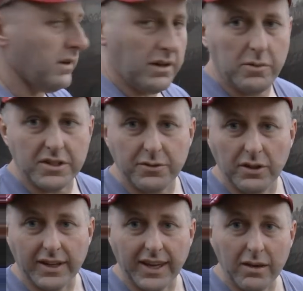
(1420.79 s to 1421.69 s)
Almost feel
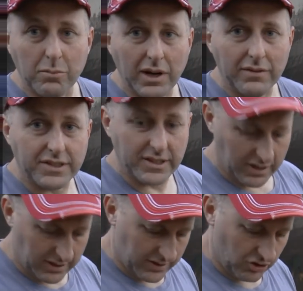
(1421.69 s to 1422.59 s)
like
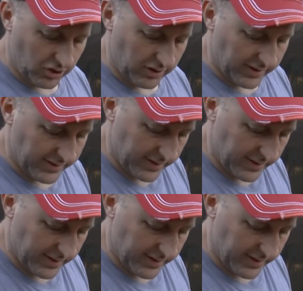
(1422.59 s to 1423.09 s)
earmuffs to shoot this